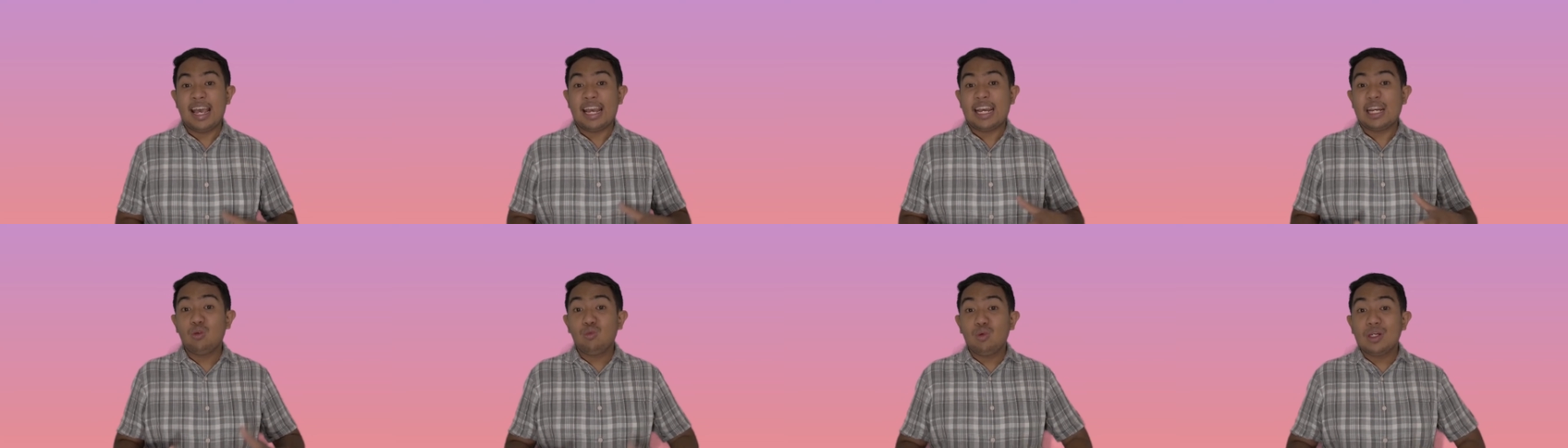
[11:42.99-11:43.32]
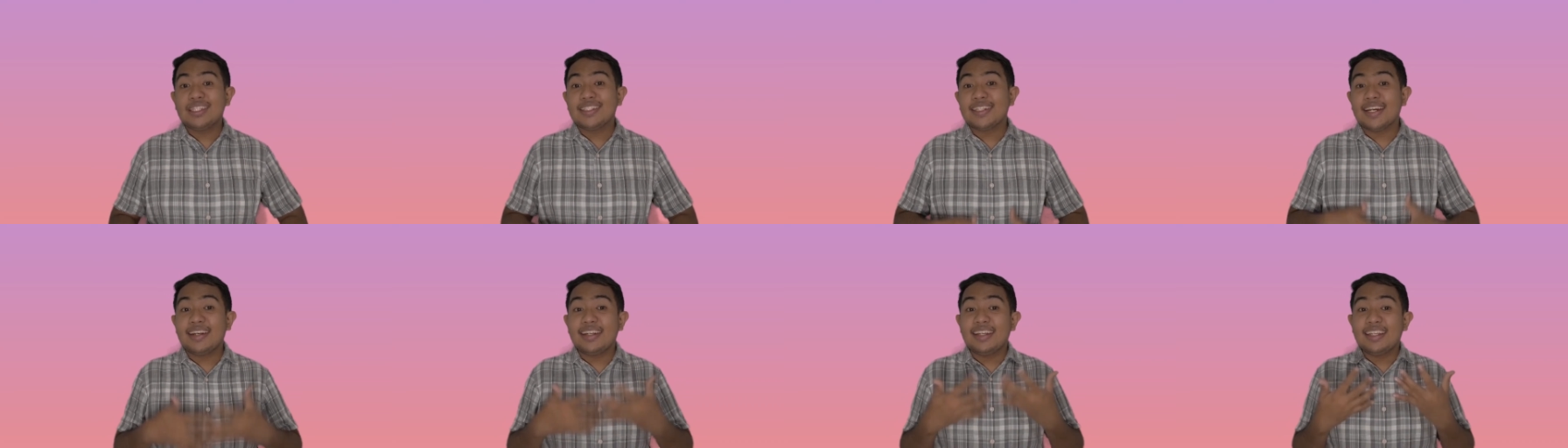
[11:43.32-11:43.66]
in
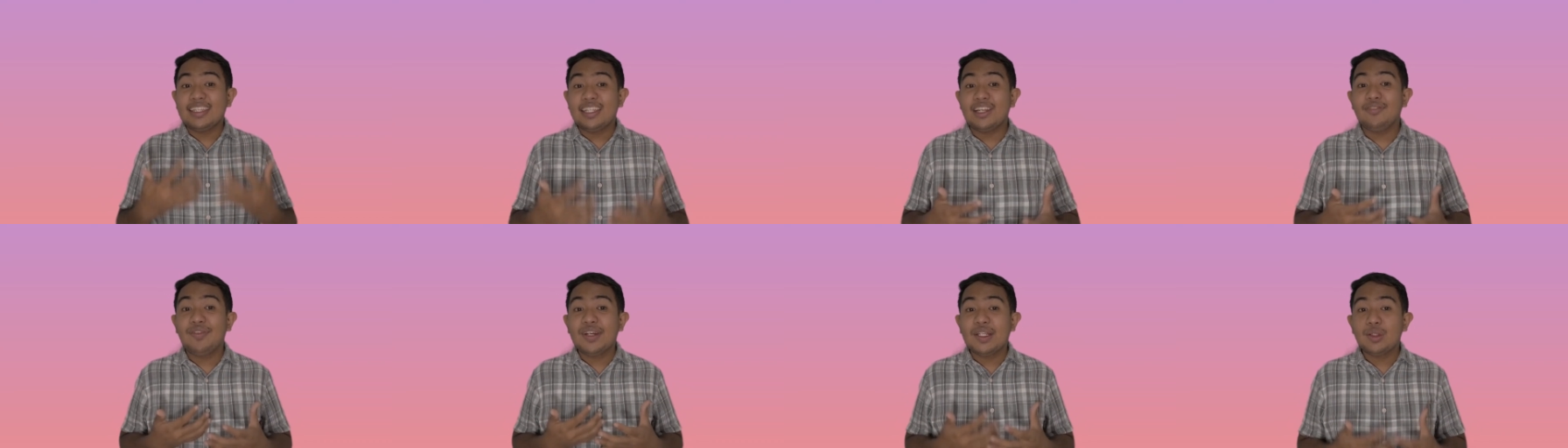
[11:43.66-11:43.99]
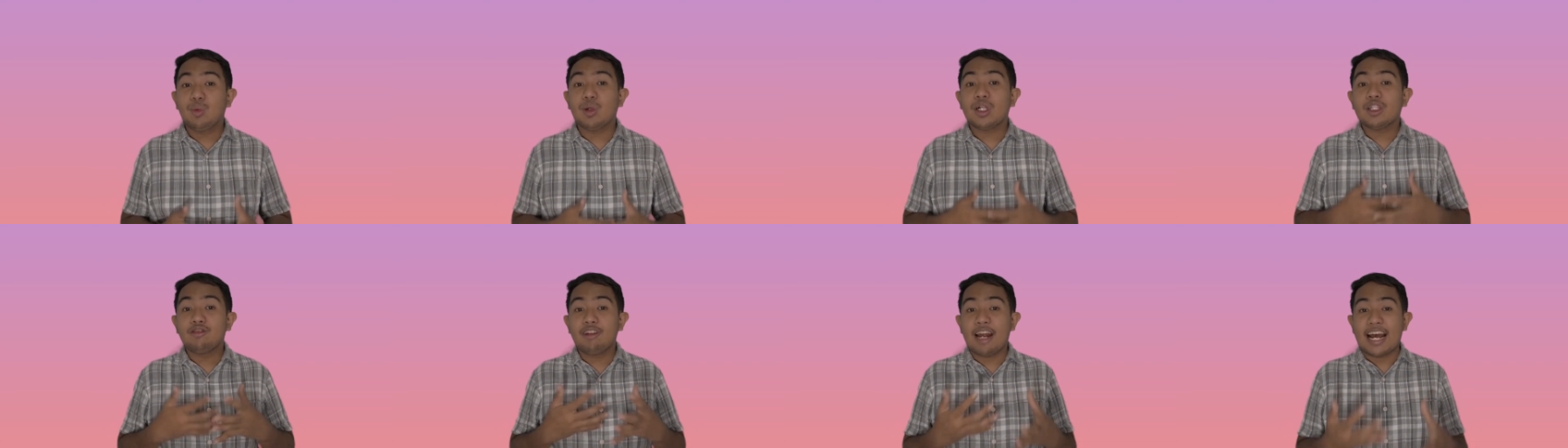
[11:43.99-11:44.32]
which an
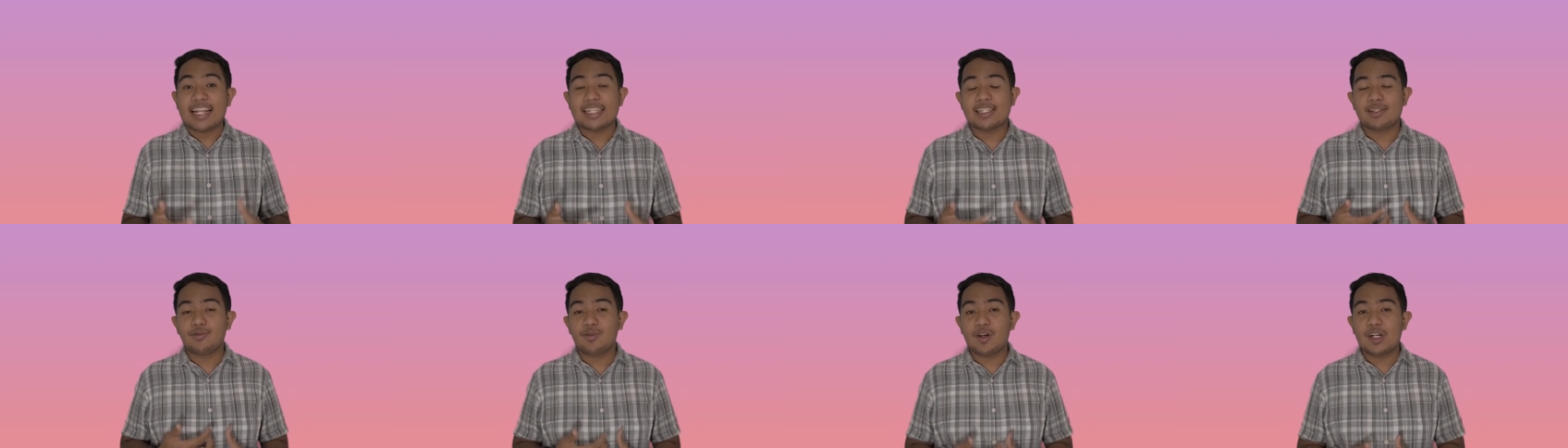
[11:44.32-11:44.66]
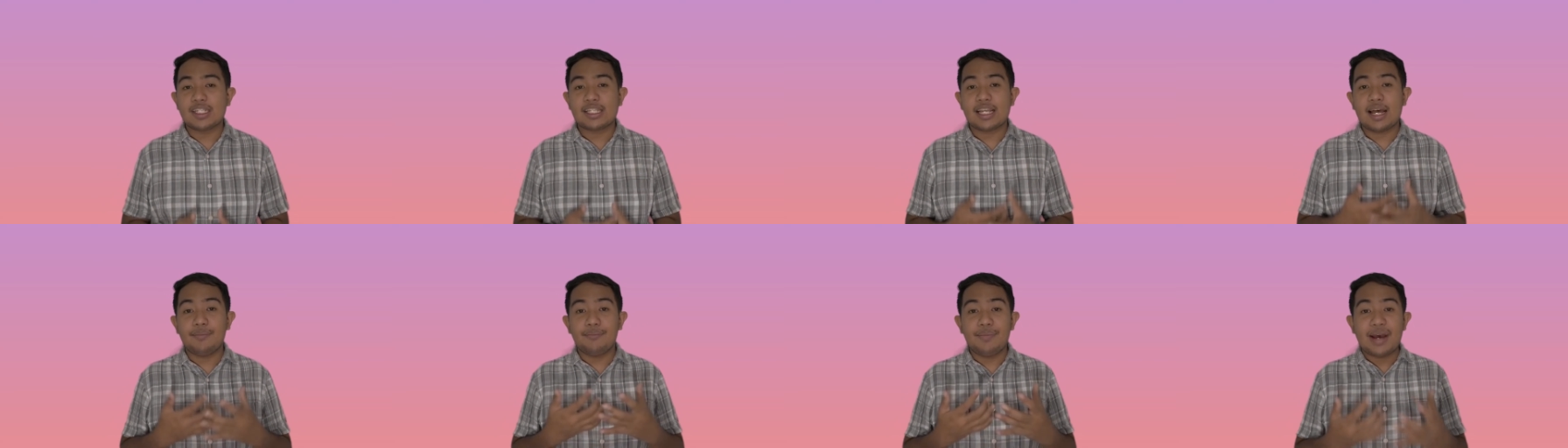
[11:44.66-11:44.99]
individual
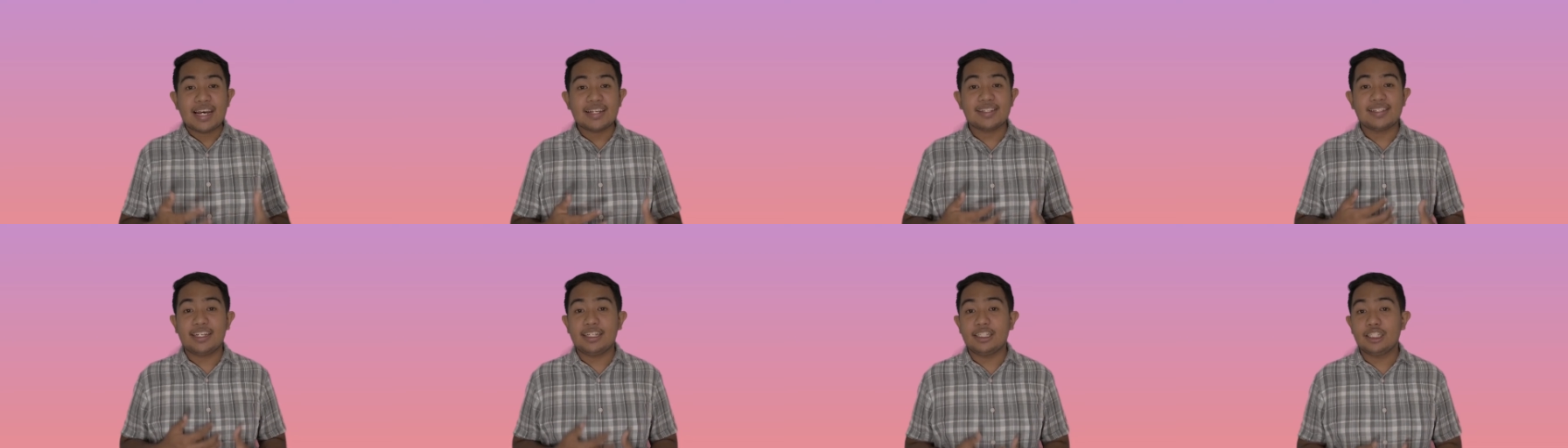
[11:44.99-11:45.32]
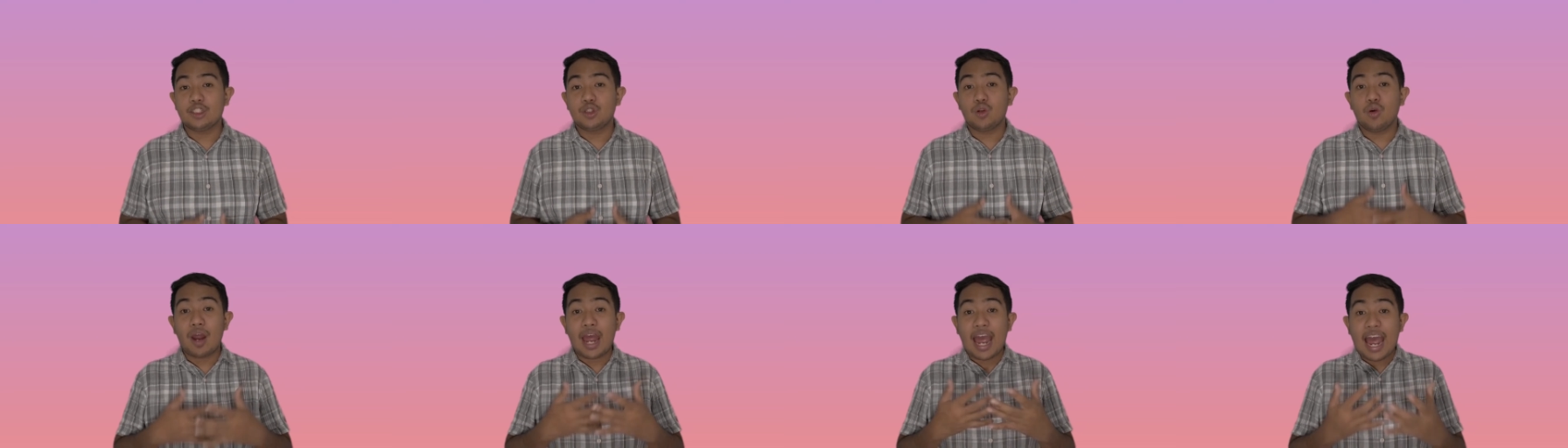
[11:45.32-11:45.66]
transfers a
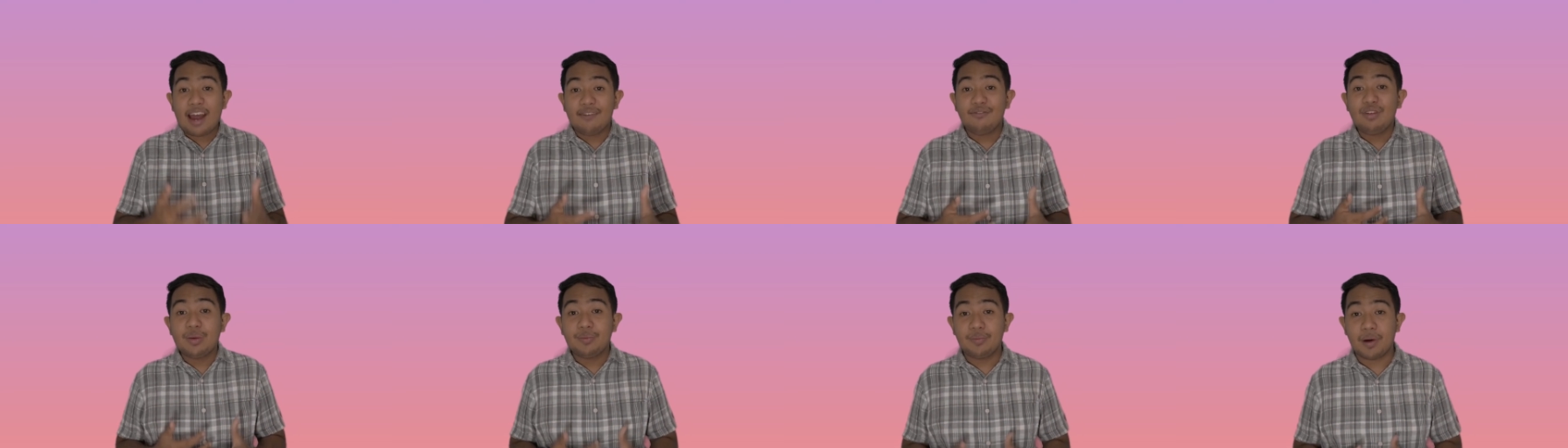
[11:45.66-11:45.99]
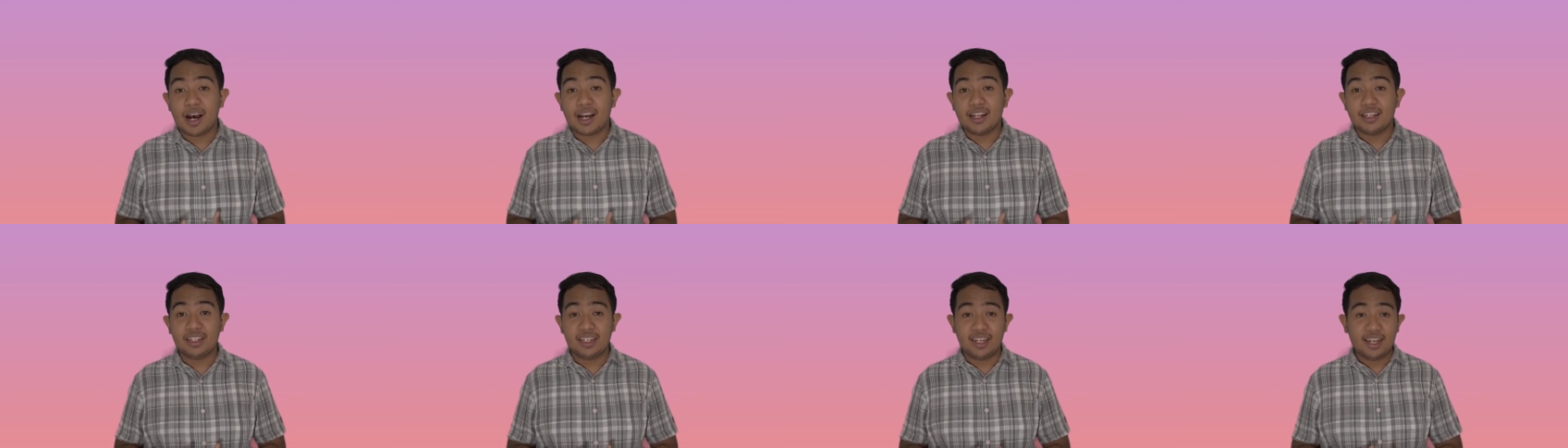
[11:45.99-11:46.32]
message to
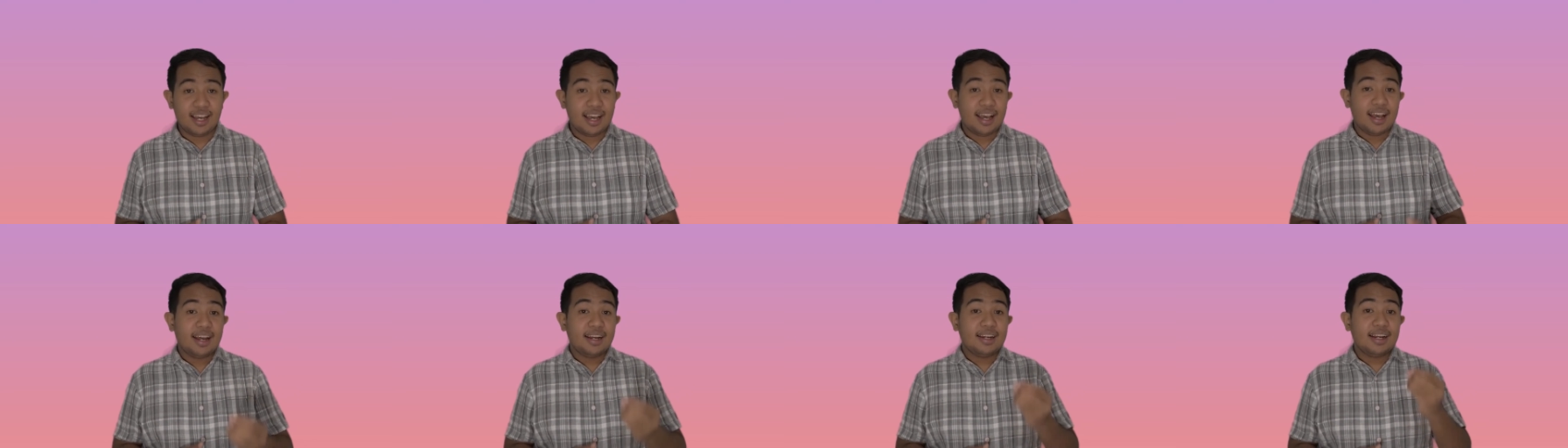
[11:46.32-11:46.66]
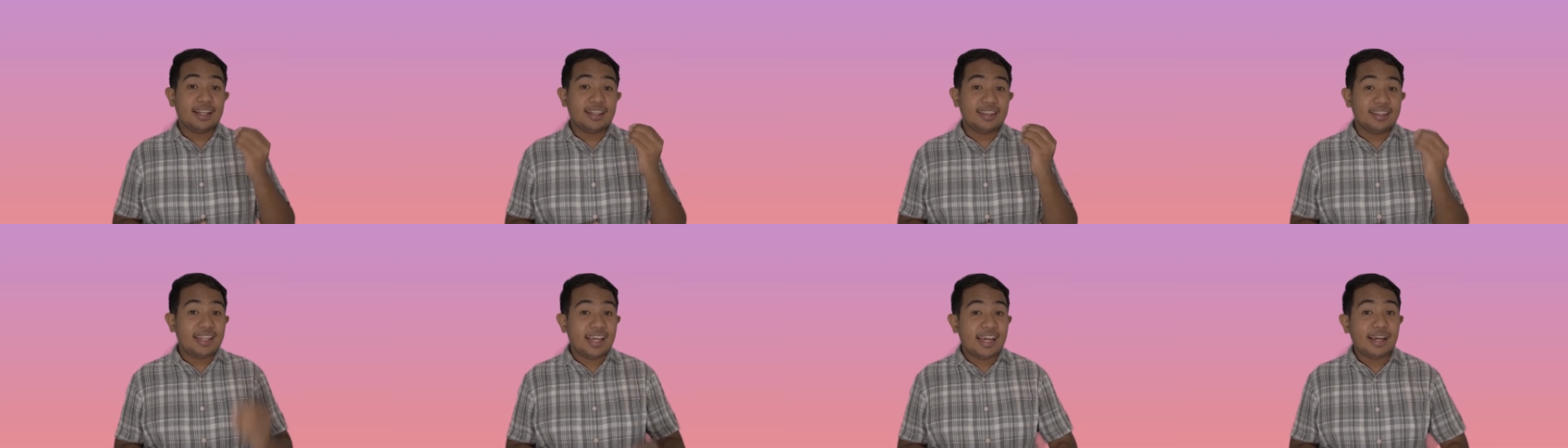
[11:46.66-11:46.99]
everybody
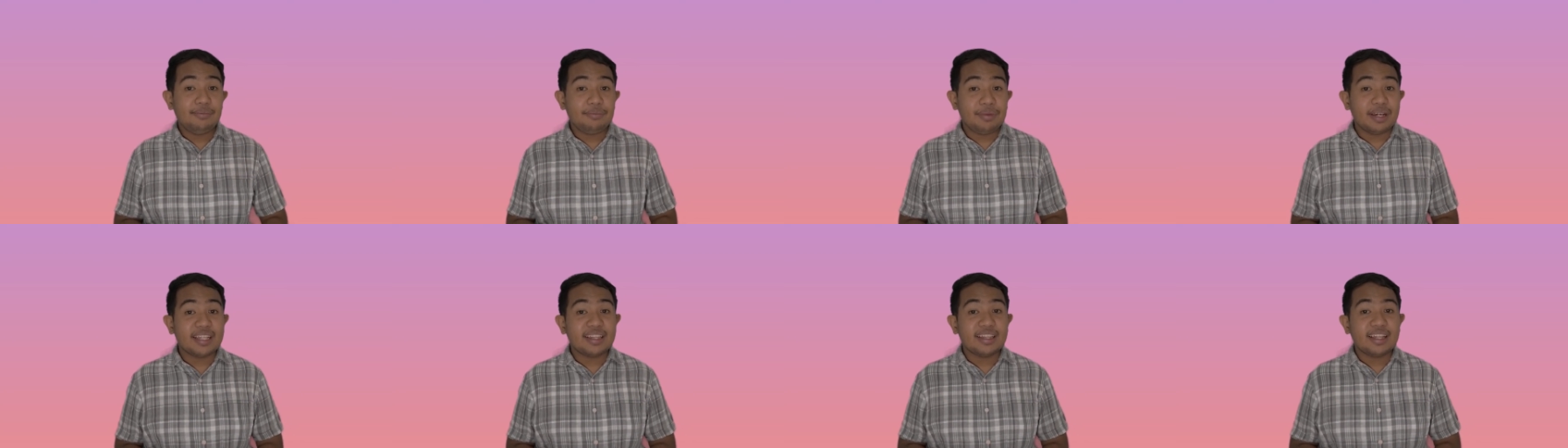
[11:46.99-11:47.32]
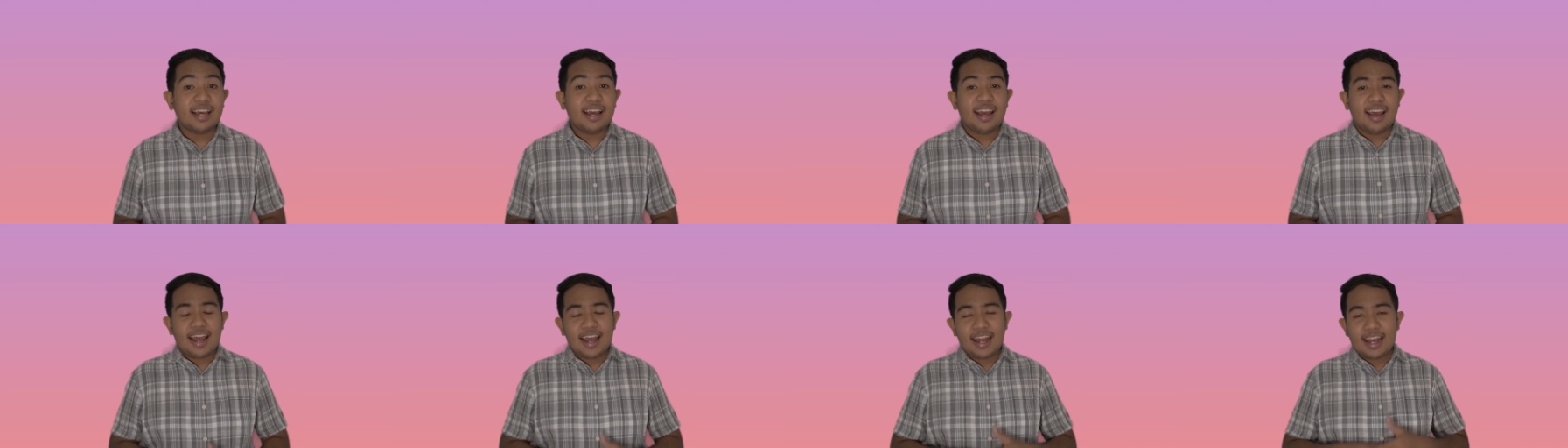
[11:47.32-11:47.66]
that they meet,